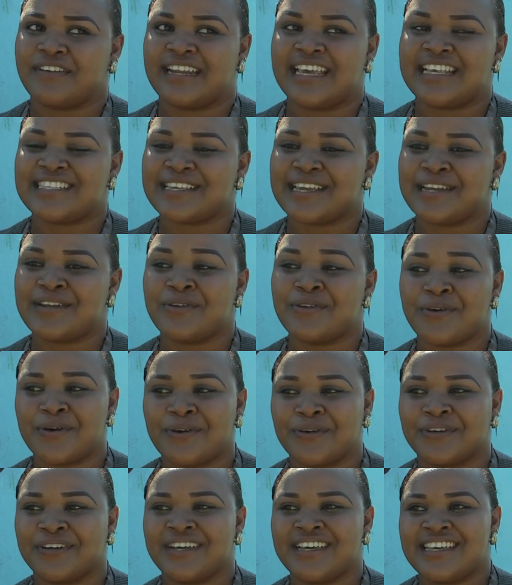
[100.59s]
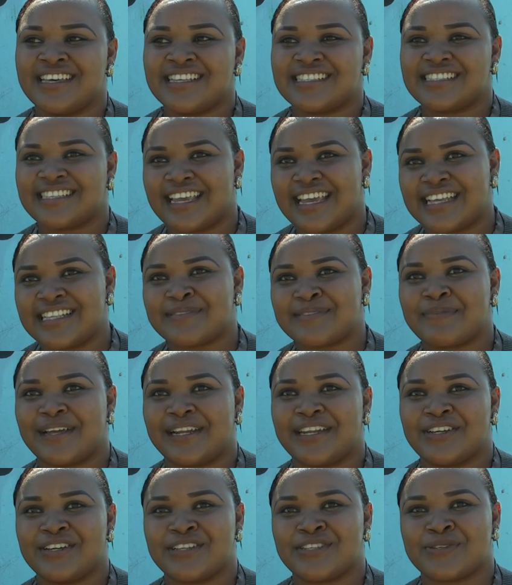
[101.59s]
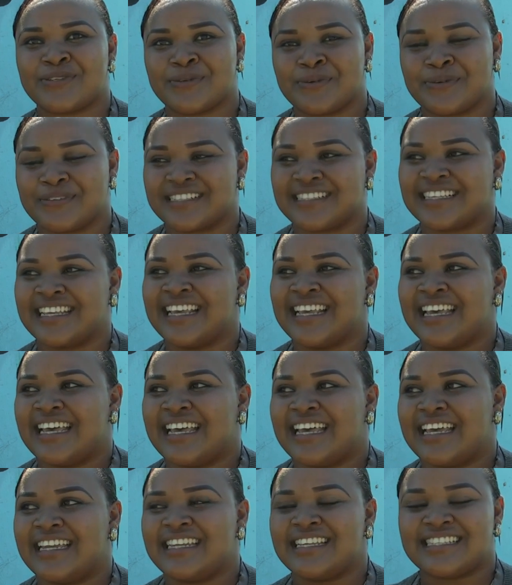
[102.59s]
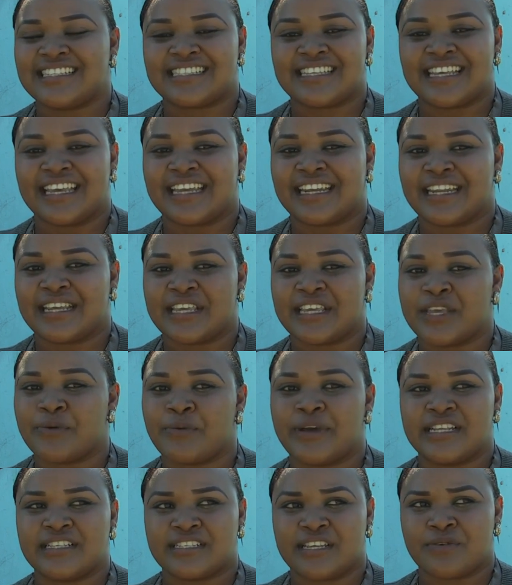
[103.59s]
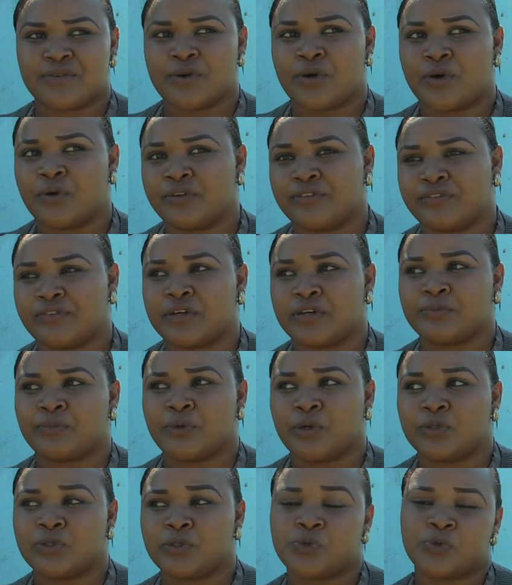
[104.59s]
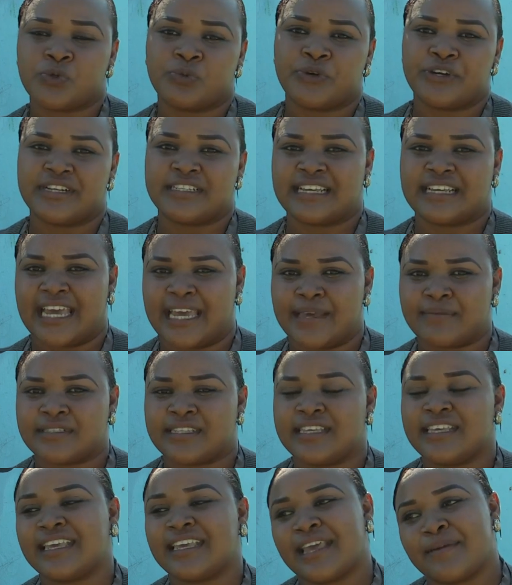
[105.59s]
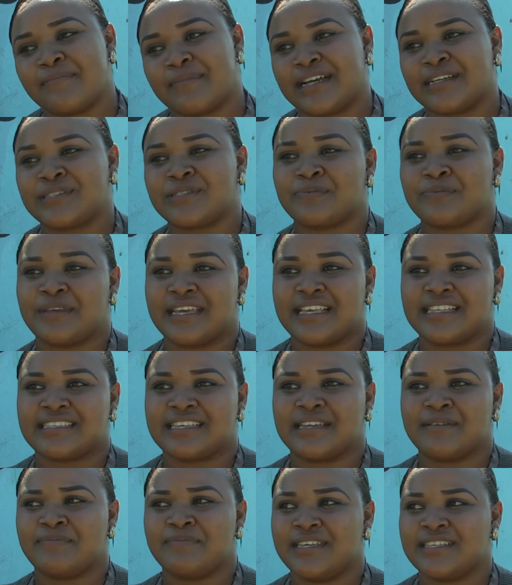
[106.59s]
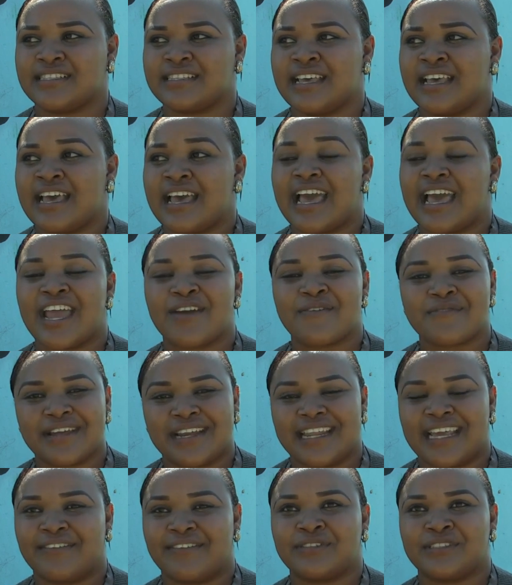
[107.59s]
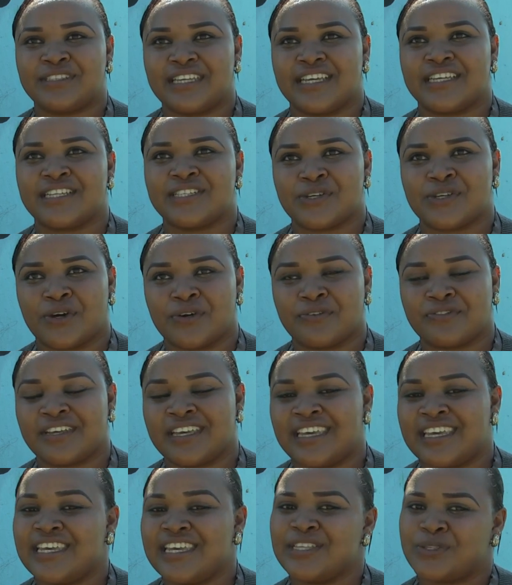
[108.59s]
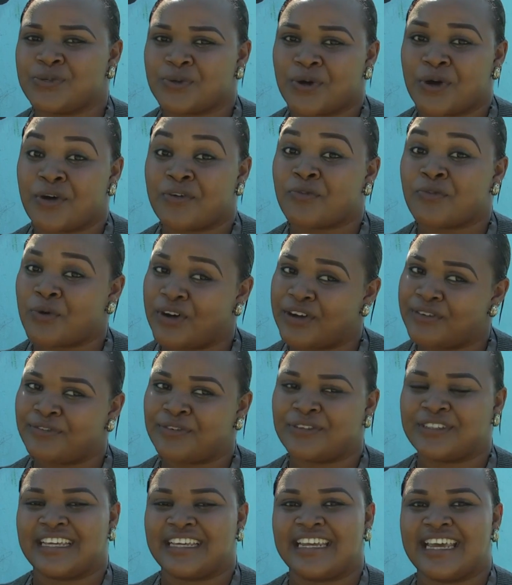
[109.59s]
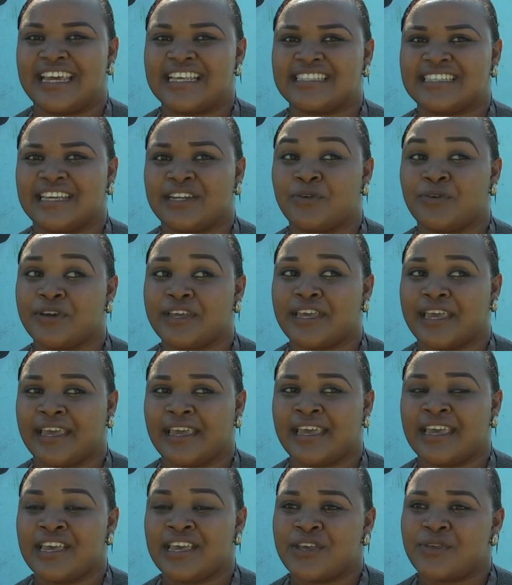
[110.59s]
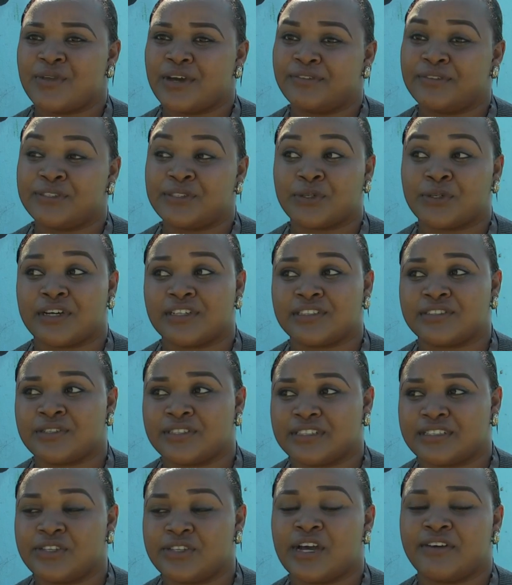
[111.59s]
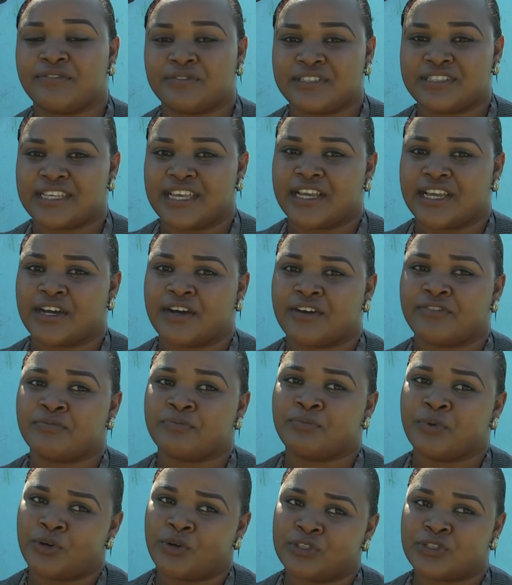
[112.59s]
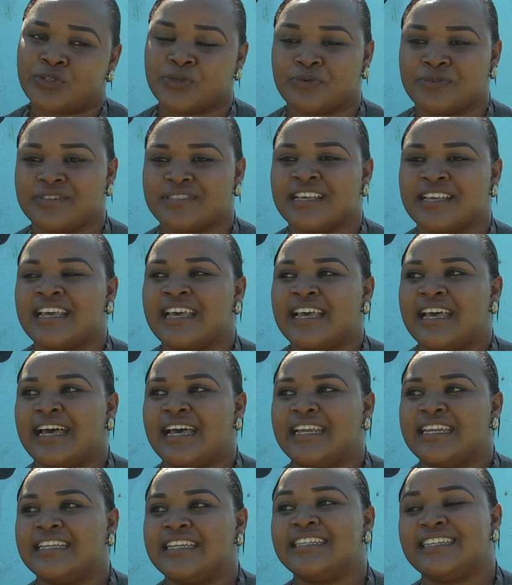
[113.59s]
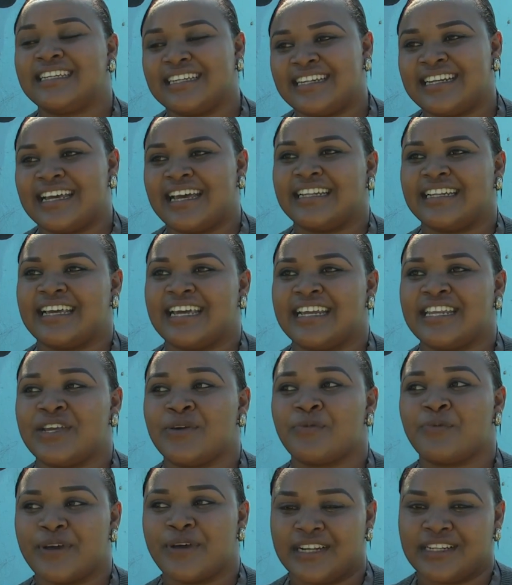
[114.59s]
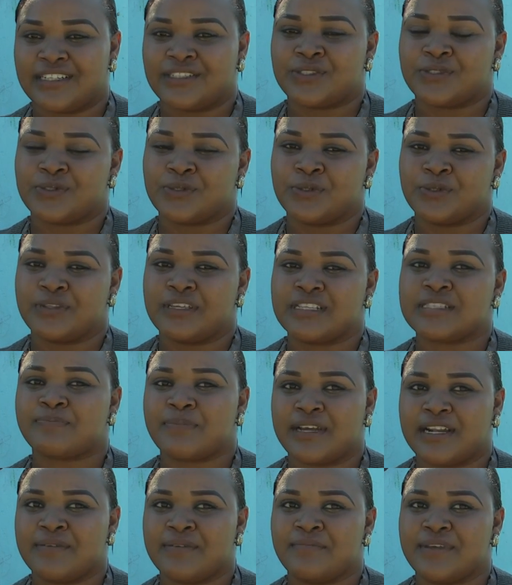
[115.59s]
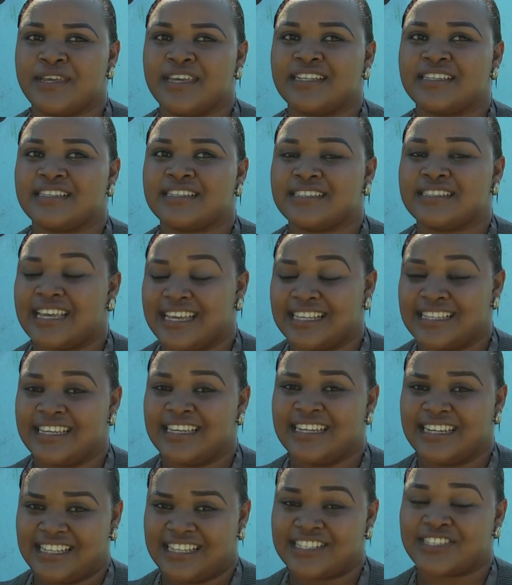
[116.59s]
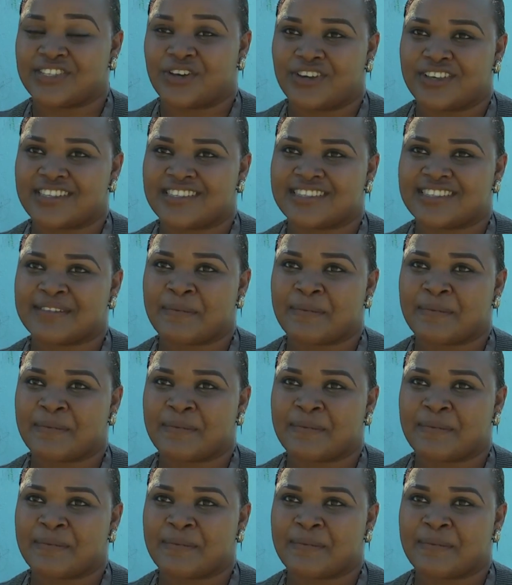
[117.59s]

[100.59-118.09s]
And I said, no, stay and spell in your shoes. And he said, he went around for about two more times. He came back to me and said, miss, I really have to take it off. He took off one foot and I said, okay, you have to, you have to take off both shoes. And he did that and he went to the spelling bee in his socks.